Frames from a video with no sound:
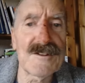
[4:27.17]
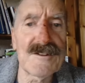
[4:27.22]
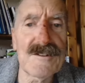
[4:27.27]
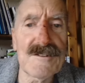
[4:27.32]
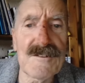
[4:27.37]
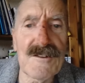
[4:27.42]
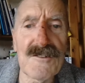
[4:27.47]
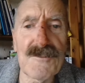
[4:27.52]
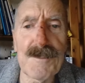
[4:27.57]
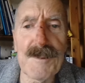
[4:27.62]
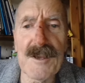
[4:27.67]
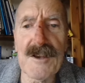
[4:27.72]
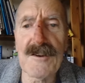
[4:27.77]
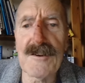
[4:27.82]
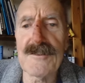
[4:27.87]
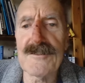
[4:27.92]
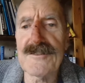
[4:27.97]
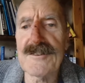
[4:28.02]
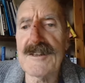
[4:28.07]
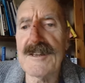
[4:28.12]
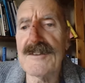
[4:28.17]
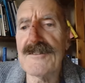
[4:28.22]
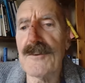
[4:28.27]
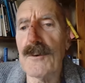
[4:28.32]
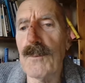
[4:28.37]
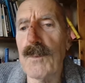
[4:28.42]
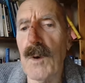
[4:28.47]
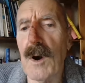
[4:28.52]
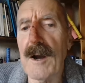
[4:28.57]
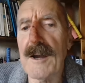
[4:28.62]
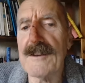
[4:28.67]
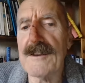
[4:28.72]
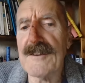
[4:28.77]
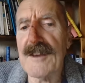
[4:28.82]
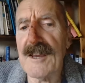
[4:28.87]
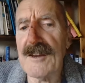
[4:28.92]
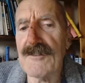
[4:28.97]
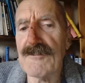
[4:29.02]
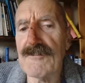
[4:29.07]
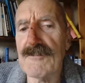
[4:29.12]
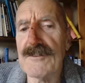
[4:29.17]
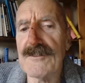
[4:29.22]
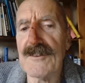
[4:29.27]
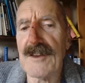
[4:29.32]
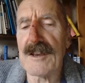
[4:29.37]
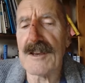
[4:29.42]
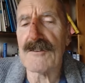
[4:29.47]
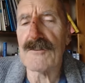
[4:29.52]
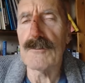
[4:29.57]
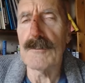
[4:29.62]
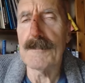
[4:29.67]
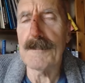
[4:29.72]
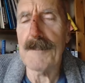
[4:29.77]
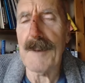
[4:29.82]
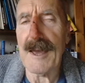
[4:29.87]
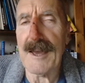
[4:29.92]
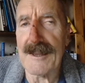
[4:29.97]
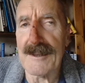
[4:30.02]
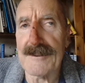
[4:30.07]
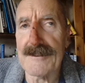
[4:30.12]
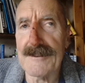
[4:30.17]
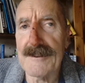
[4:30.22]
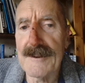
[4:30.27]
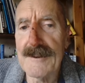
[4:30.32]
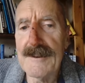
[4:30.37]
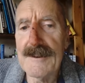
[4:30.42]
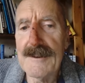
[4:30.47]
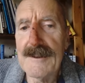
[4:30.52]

is that it is because he is a white heterosexual man.